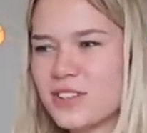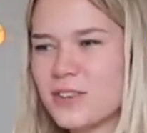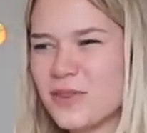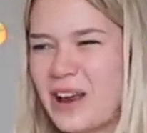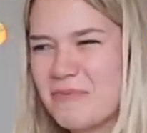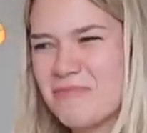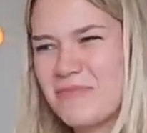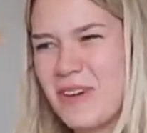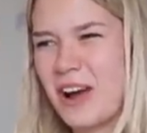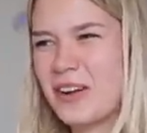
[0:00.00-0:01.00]
you were like,
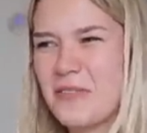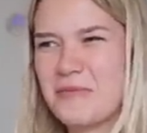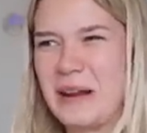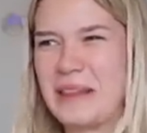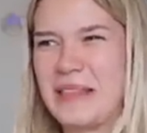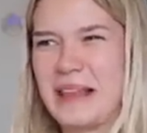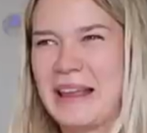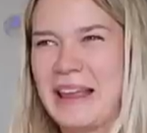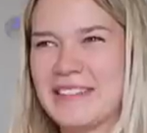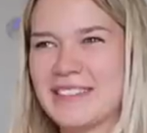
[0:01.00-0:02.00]
I don't really
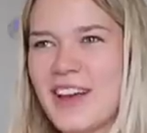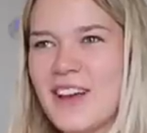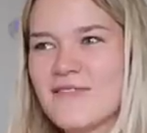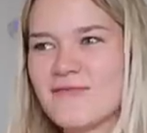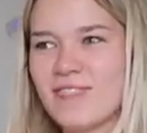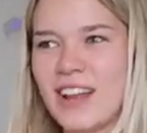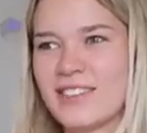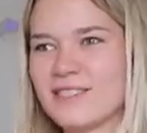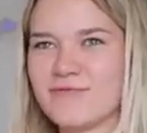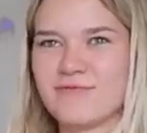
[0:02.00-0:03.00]
think it's
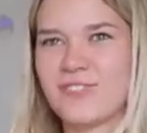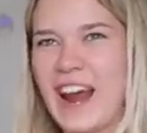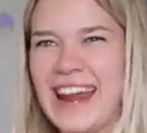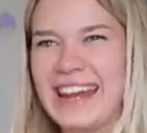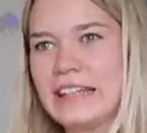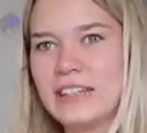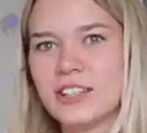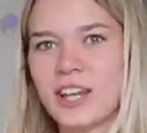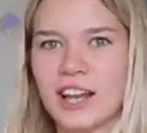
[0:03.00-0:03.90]
like rain.